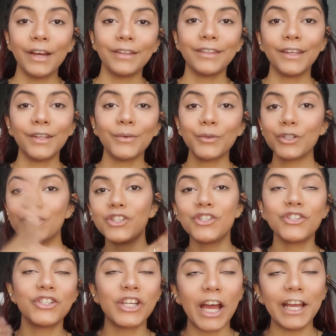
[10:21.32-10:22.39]
Now that we're
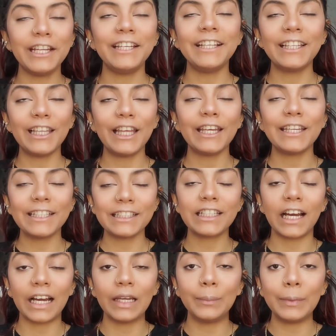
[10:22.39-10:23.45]
shining like a
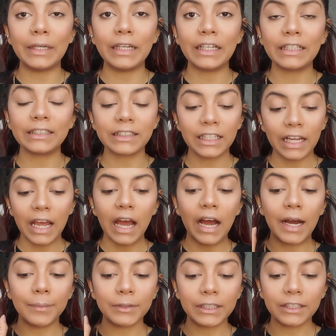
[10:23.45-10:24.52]
diamond,
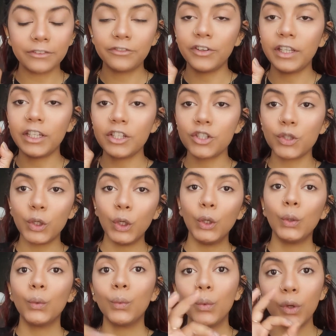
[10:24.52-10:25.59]
I'm gonna finish
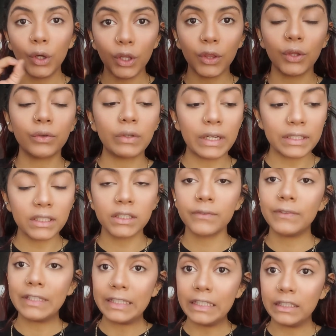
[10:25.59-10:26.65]
with the rest
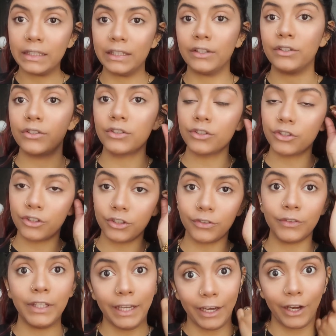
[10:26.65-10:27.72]
of the details.
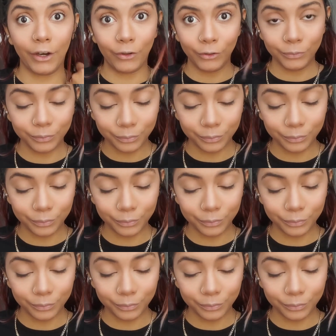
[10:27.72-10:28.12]
So now,